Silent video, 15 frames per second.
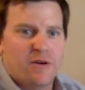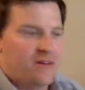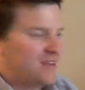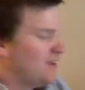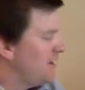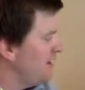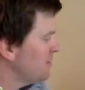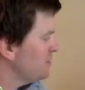
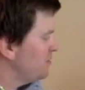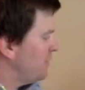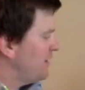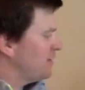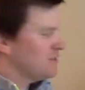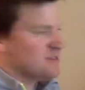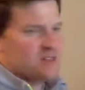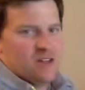get x by
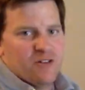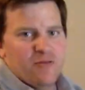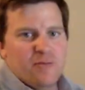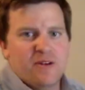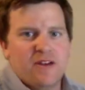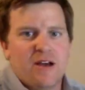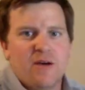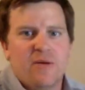itself,
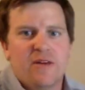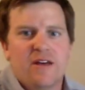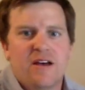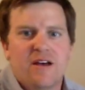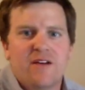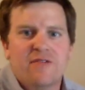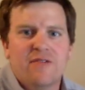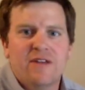but now we
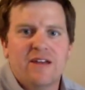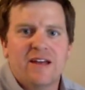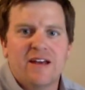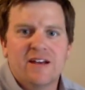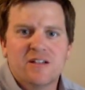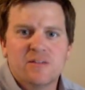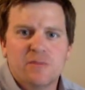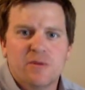have an
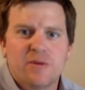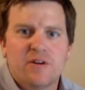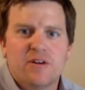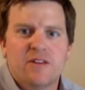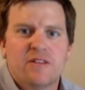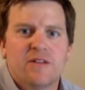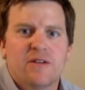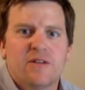exponent
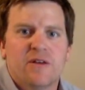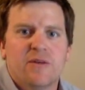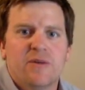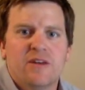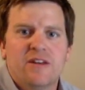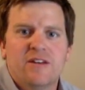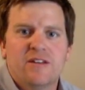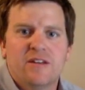in there that
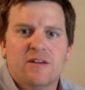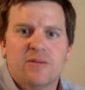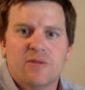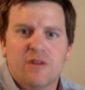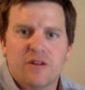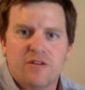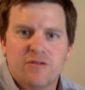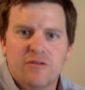we need to get
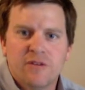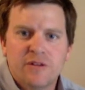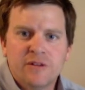rid of.